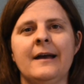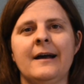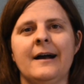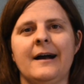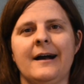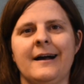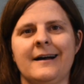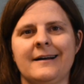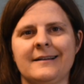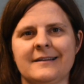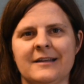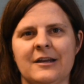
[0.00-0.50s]

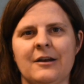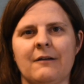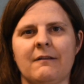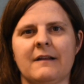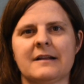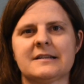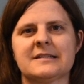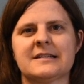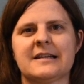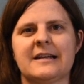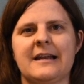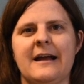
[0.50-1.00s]

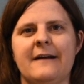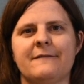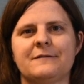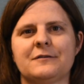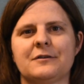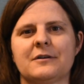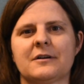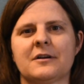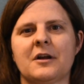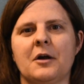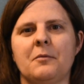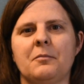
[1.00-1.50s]
let's get
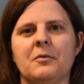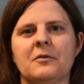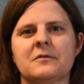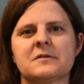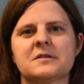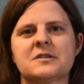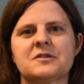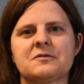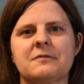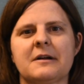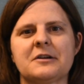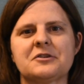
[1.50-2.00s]
after a couple of
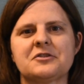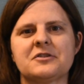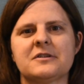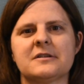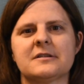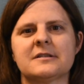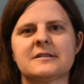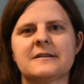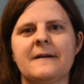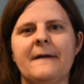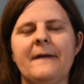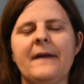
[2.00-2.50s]

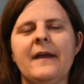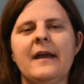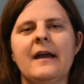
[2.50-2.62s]
stretches.